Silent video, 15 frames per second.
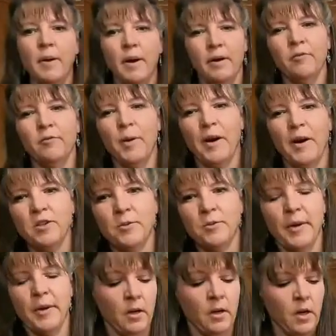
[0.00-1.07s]
I'm out of
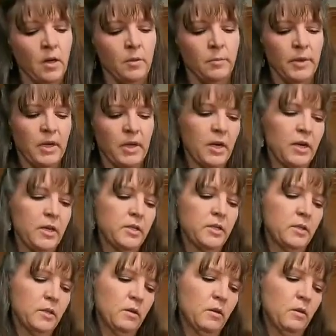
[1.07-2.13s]
parchment
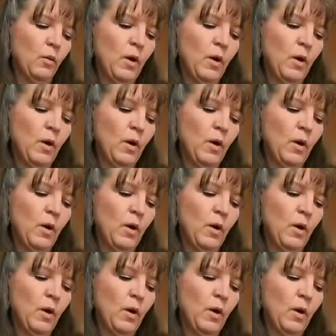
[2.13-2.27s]
because